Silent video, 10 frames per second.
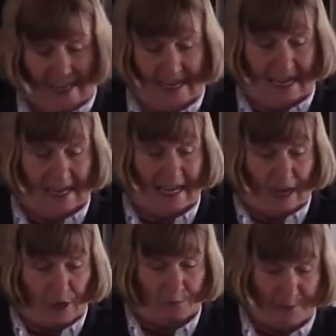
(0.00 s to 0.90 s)
kit and I get
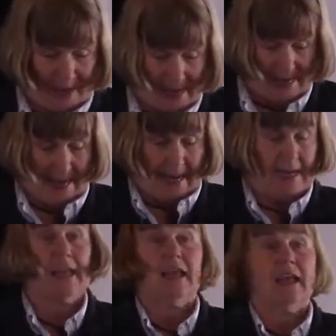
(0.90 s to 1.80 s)
out a
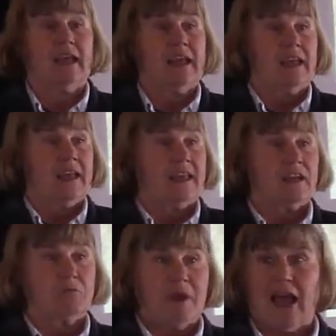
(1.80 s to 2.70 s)
Band-Aid,
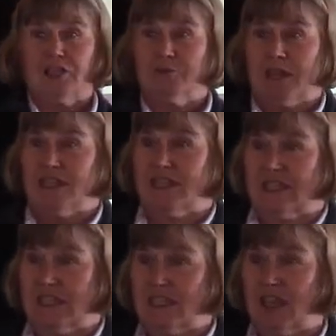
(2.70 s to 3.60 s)
it'll match my
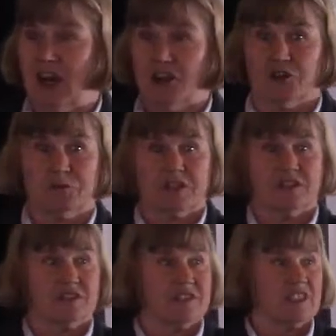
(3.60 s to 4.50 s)
skin color
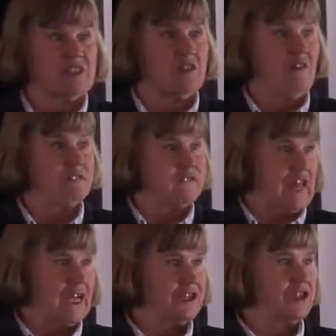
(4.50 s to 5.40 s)
because it's
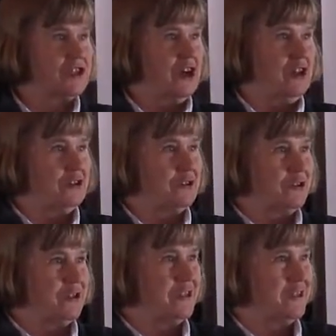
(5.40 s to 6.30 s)
flesh colored.